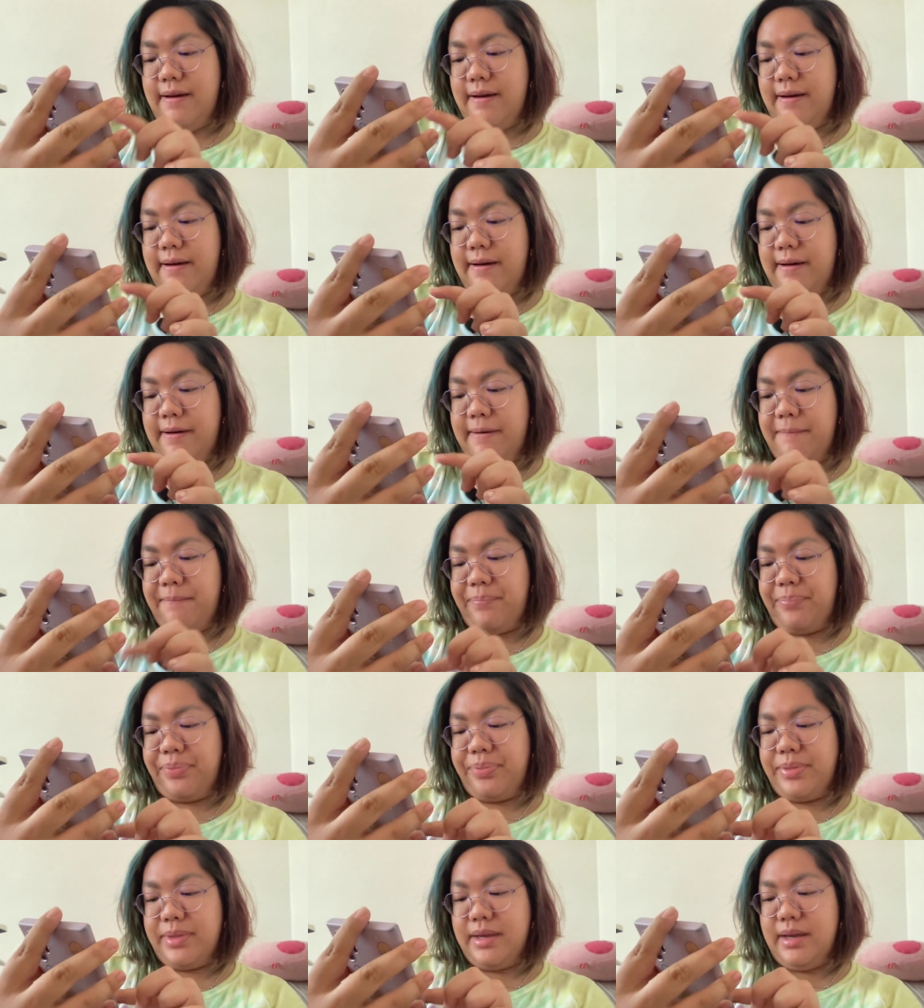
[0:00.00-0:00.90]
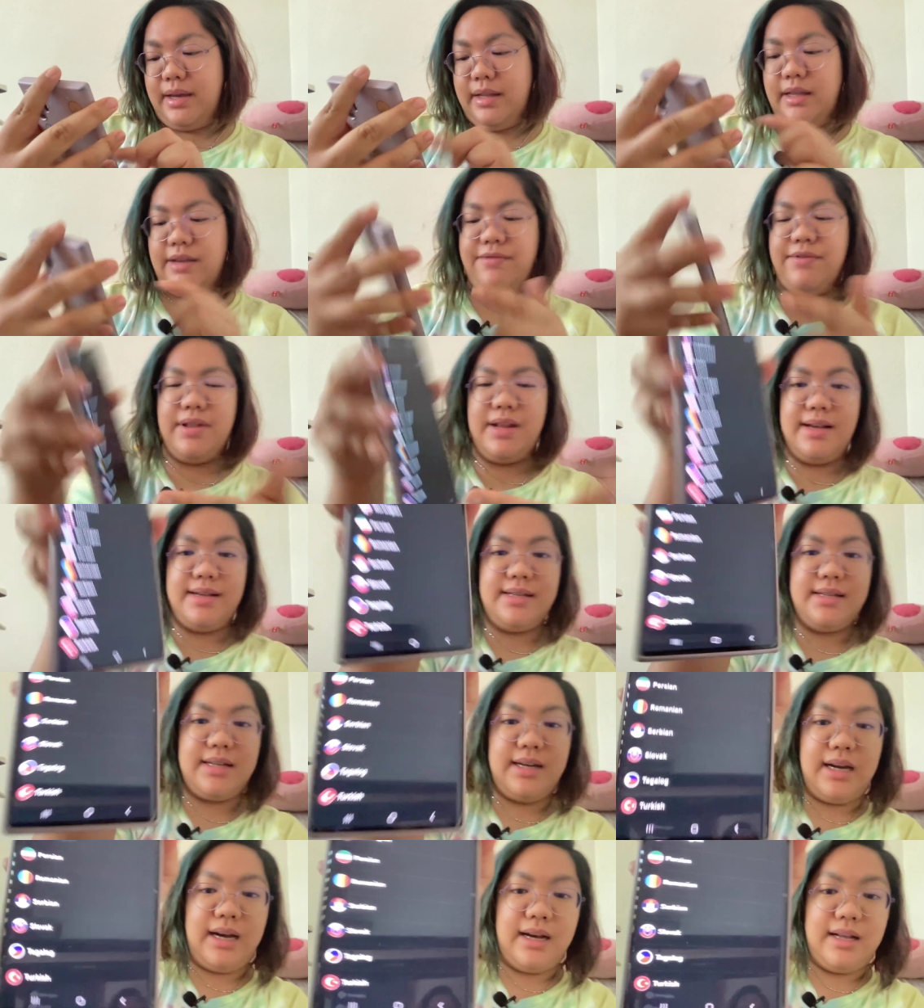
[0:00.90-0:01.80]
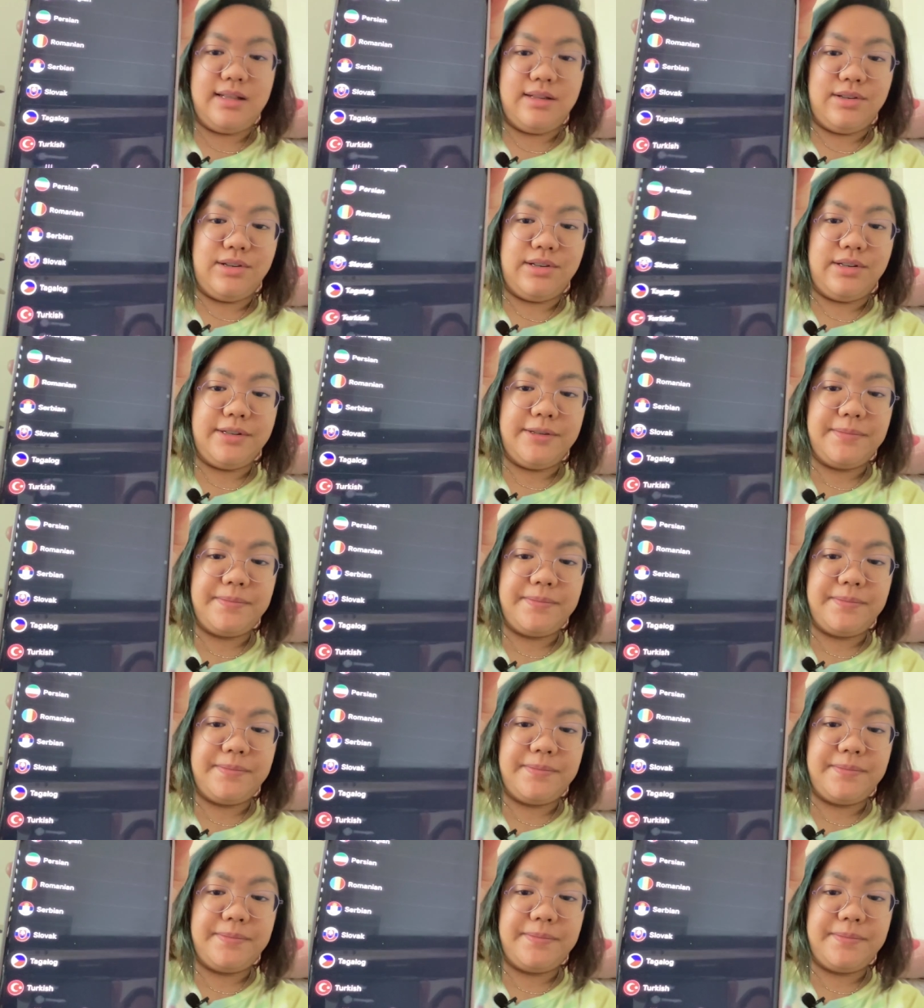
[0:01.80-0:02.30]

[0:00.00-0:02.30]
It even has Tagalog.